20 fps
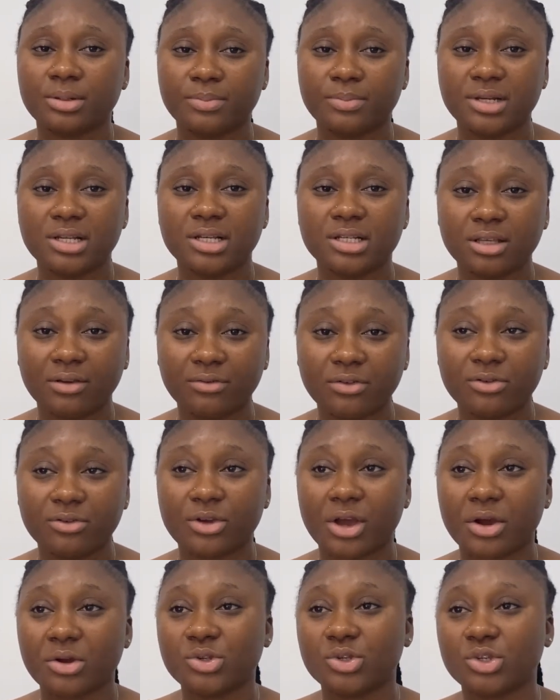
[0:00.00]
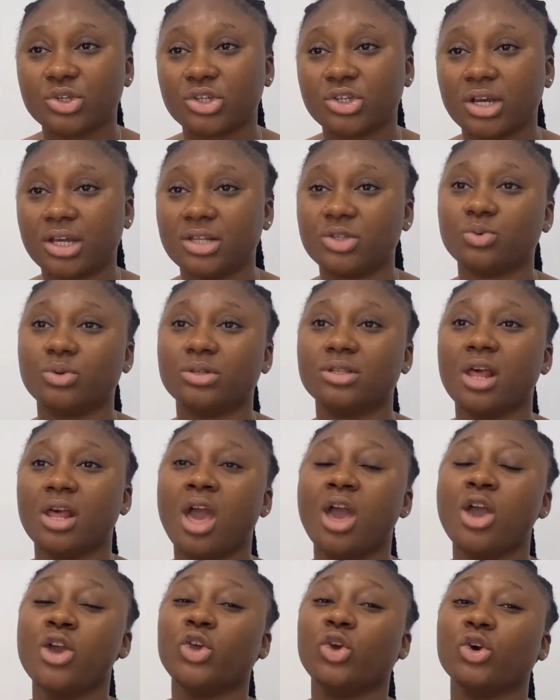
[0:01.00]
please even if you're going to share it with
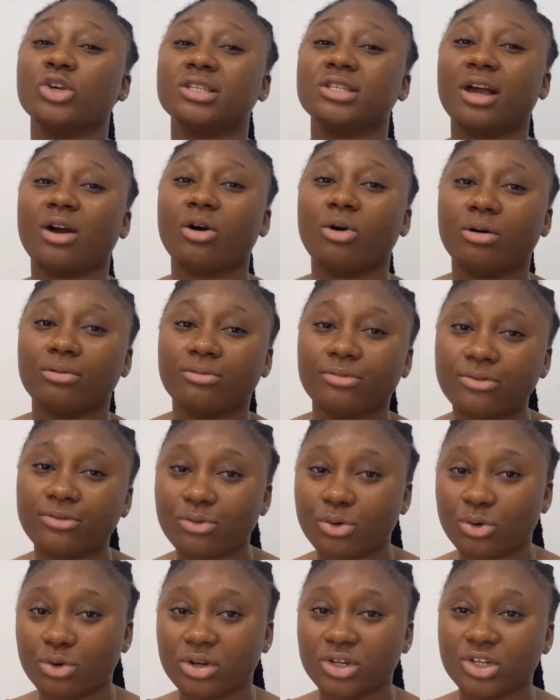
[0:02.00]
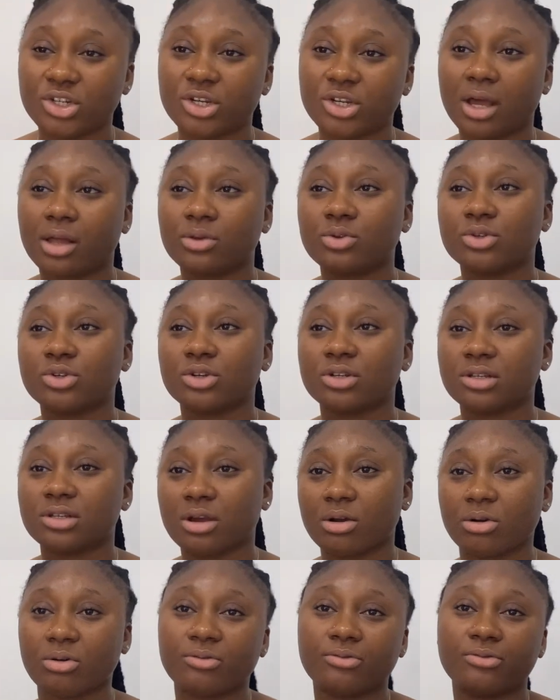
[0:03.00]
your second phone share it with your
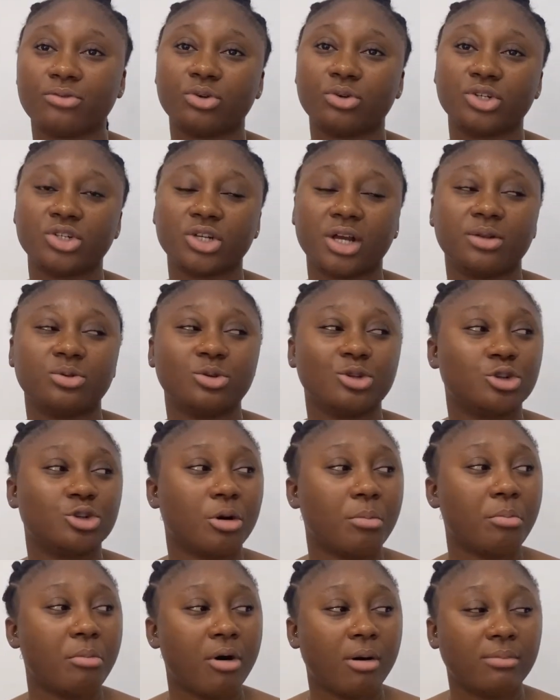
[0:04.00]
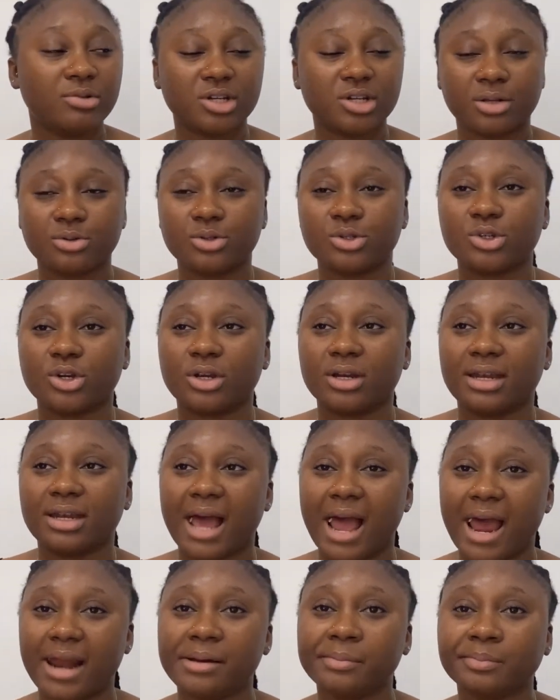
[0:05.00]
second phone share it with your mom share it with your
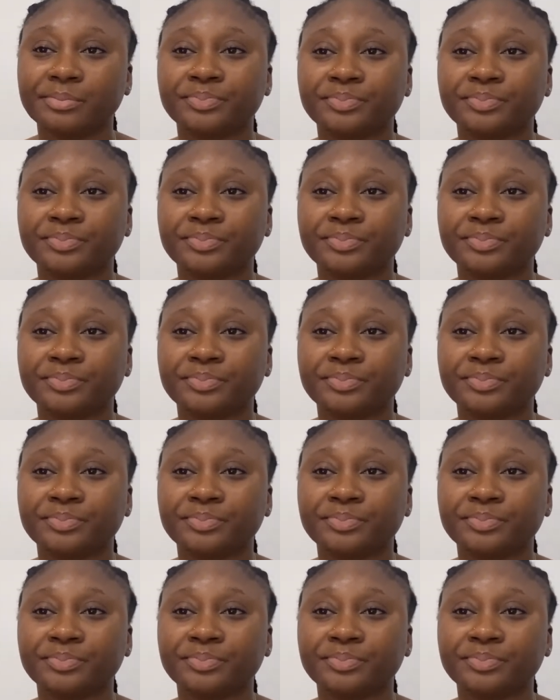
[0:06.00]
dad